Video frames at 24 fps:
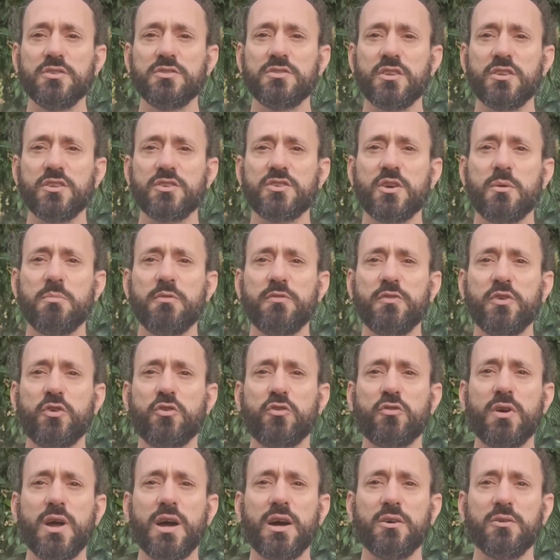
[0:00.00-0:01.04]
to the top of your
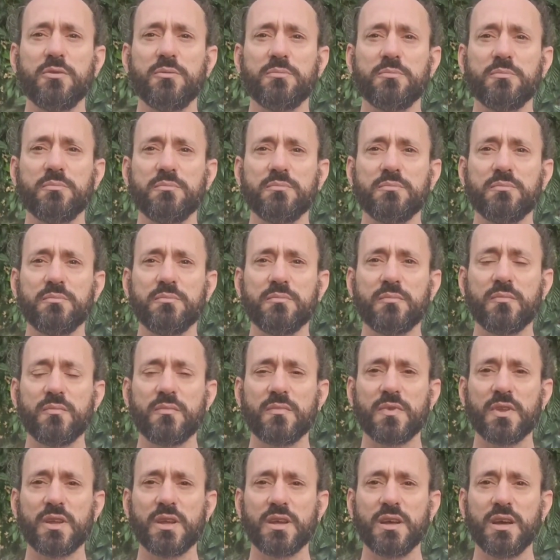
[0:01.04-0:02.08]
crown
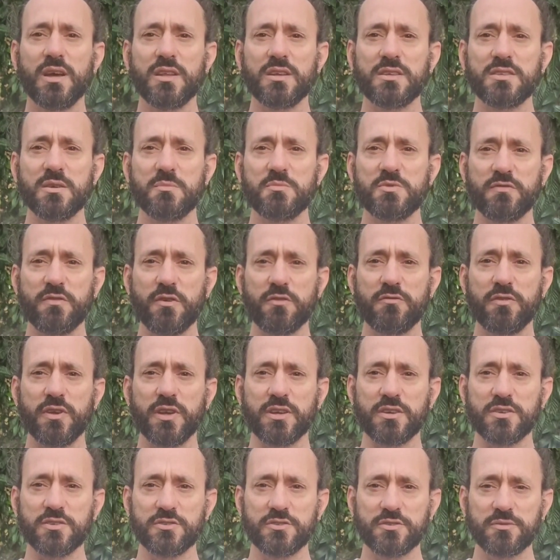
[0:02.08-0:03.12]
and the tips of your
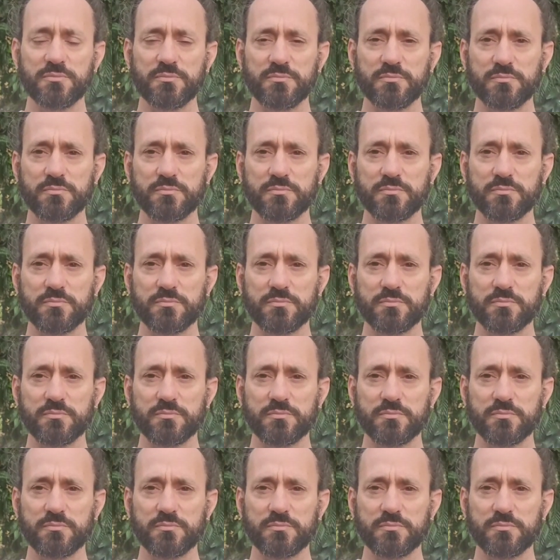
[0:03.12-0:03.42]
fingers.